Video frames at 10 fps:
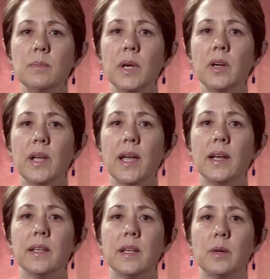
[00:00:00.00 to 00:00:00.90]
in
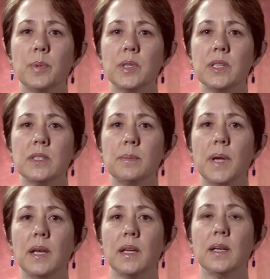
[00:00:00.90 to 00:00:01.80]
Mariana that are
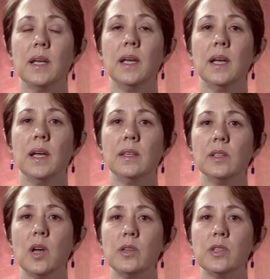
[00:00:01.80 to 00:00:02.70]
participating in the
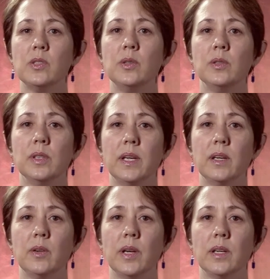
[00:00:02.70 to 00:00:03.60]
longitudinal
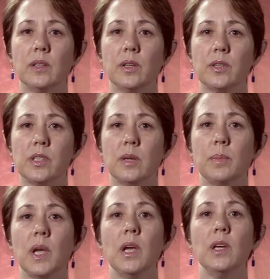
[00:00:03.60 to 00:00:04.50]
integrated clerkship,
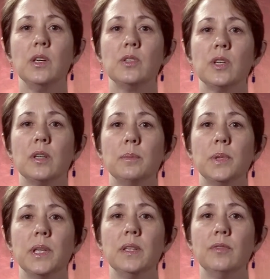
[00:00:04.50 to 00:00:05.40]
you should
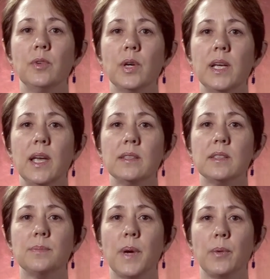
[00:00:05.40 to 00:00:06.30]
complete the 40
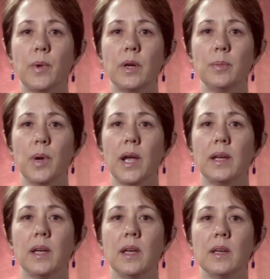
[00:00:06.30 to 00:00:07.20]
cases by winter
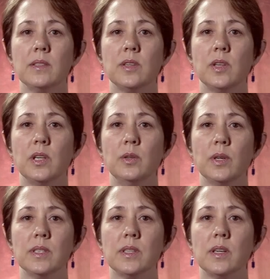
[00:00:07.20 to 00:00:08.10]
break so that you
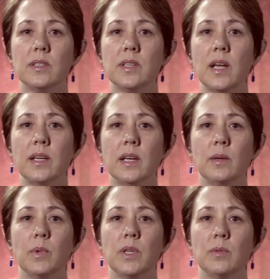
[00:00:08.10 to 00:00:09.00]
can start
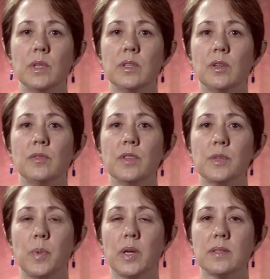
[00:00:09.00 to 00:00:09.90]
studying when you return for
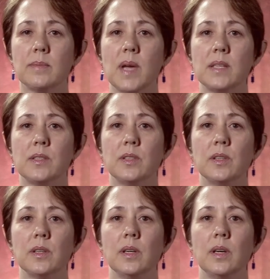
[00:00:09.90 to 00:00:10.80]
spring semester.